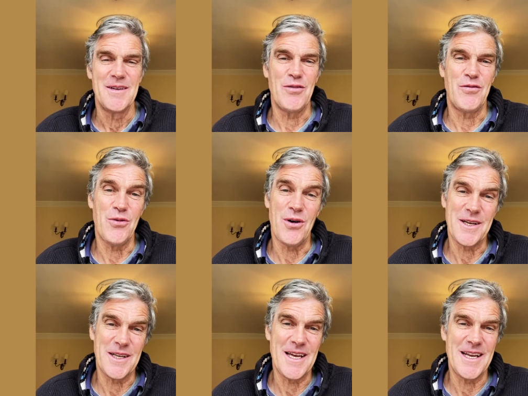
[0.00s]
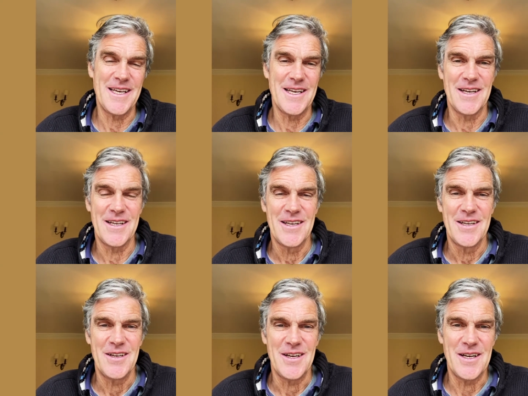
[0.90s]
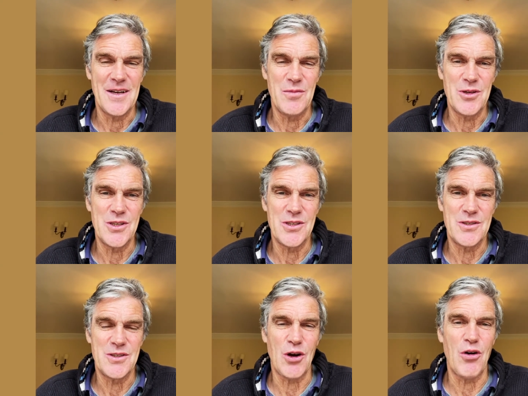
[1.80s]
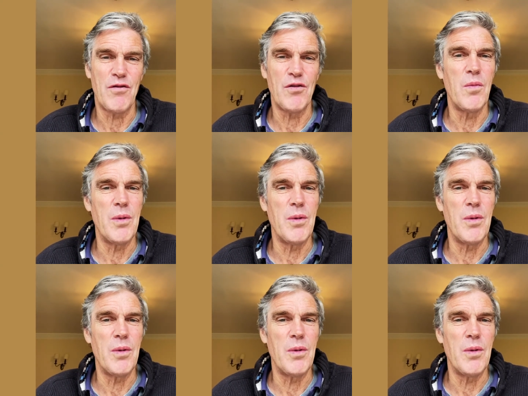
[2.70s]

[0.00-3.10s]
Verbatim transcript: before I could get here, um, which is sorrowful,